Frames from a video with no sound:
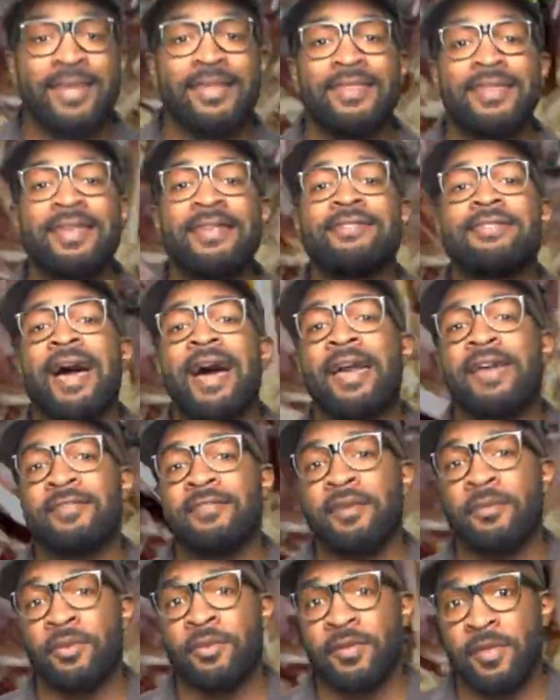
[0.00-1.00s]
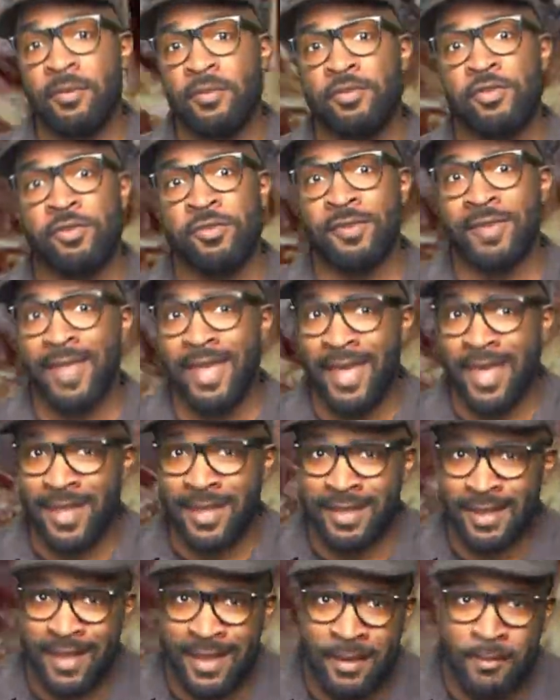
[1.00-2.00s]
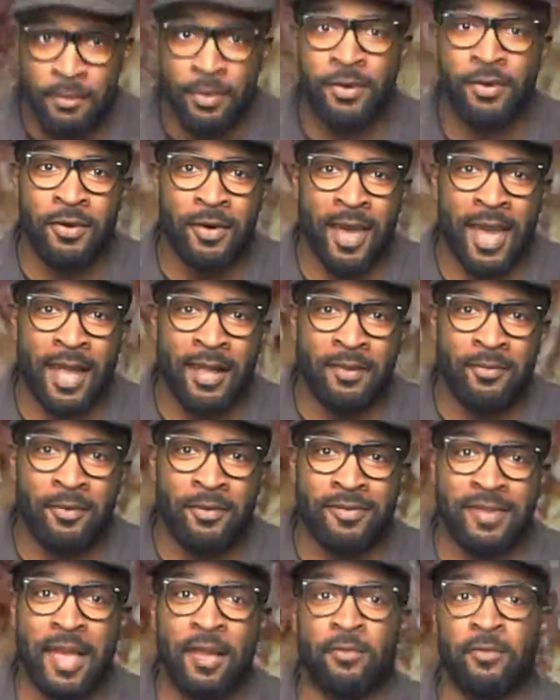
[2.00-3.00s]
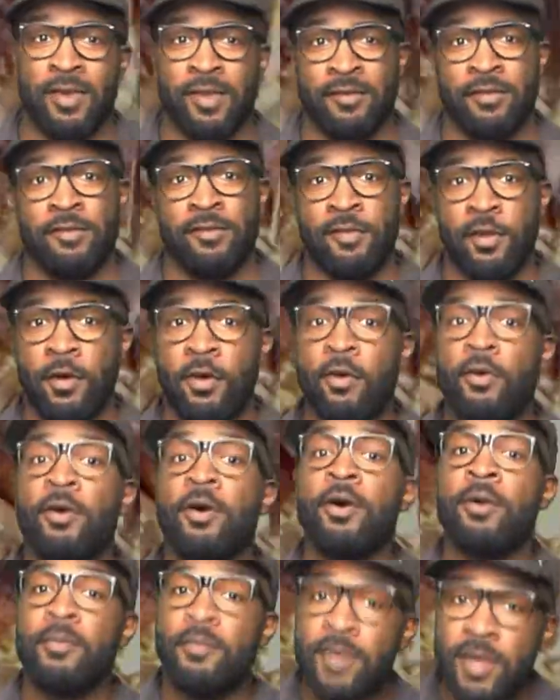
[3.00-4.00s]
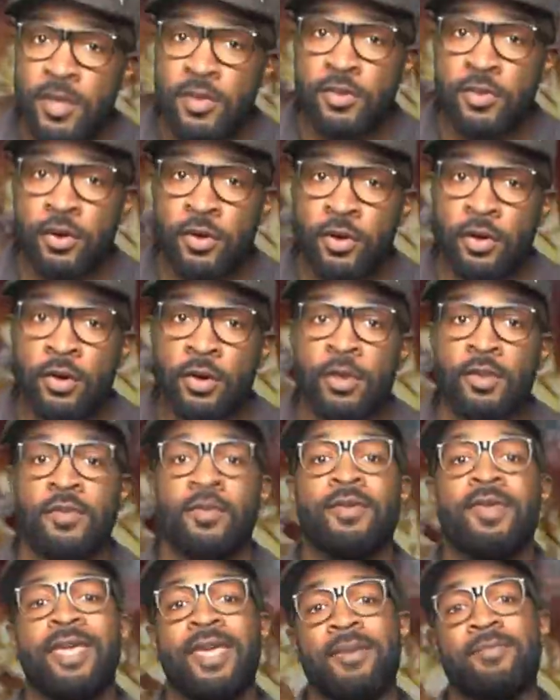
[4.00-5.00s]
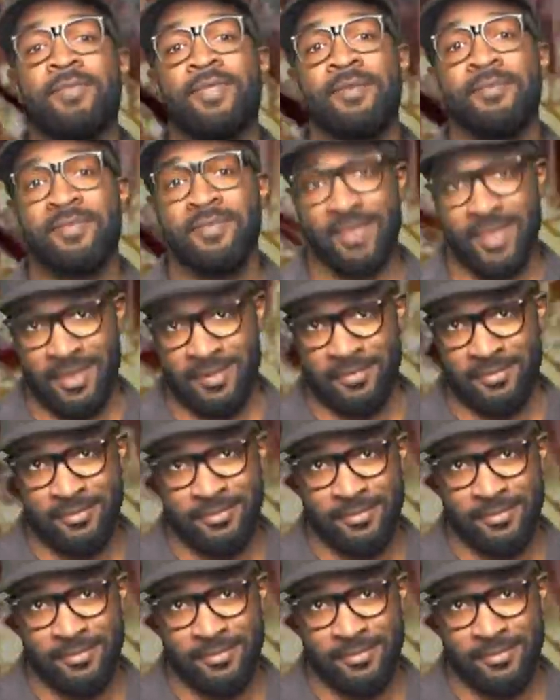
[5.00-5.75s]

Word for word: These high summer temperatures can put your animals at risk, so be sure to keep them safe.